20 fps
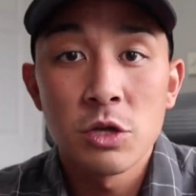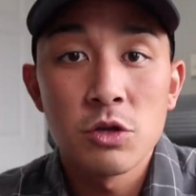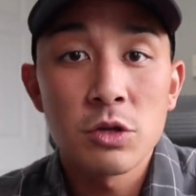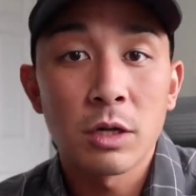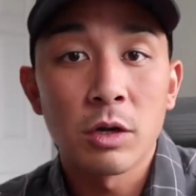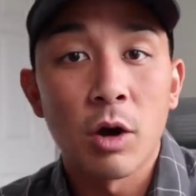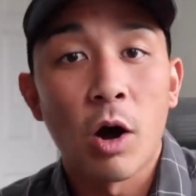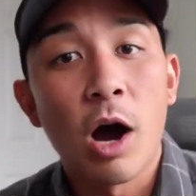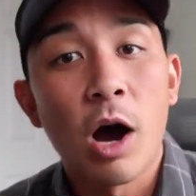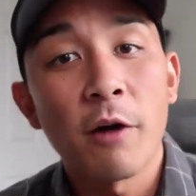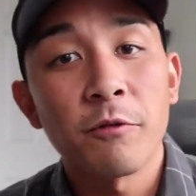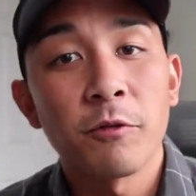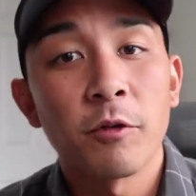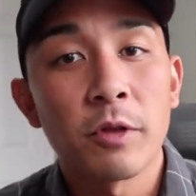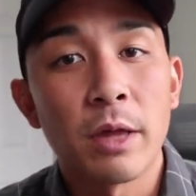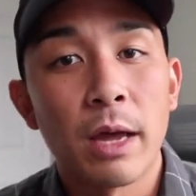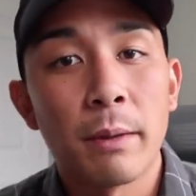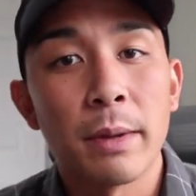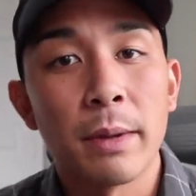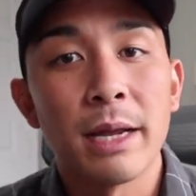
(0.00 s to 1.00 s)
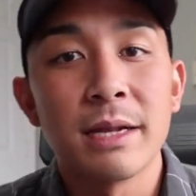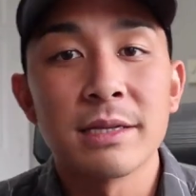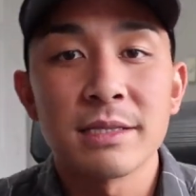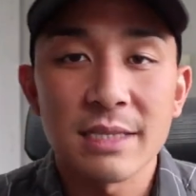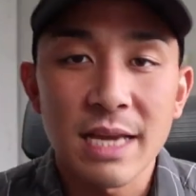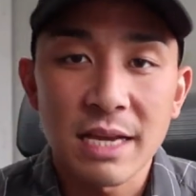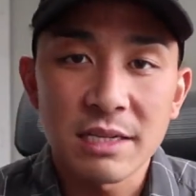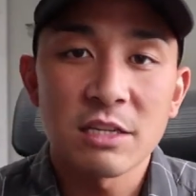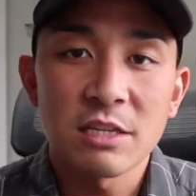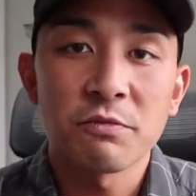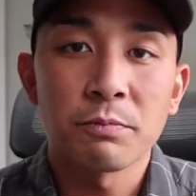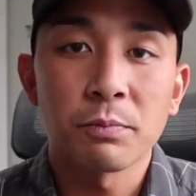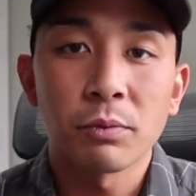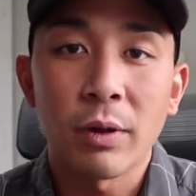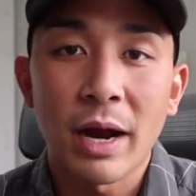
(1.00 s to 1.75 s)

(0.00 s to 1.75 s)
You can offer them incentive